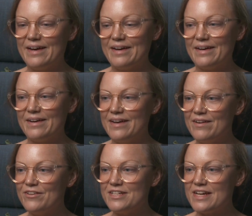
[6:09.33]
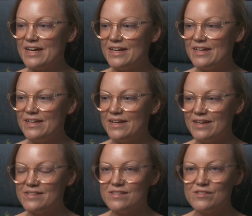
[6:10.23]
Uh, every day
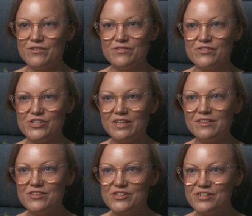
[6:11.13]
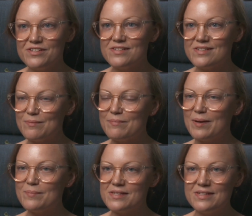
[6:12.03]
has its own challenges, some
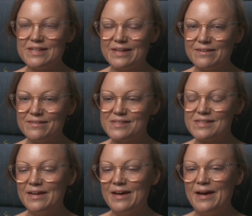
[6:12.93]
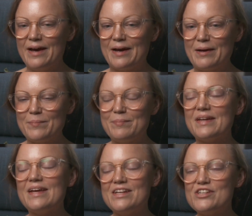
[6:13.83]
ups and downs, um,
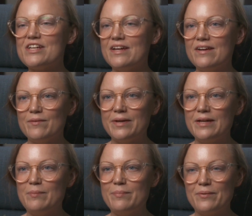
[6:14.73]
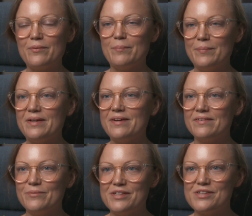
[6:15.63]
but each day I'm getting better and better,
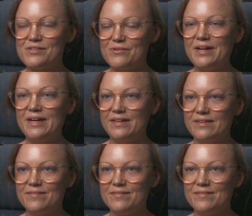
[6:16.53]
which is great.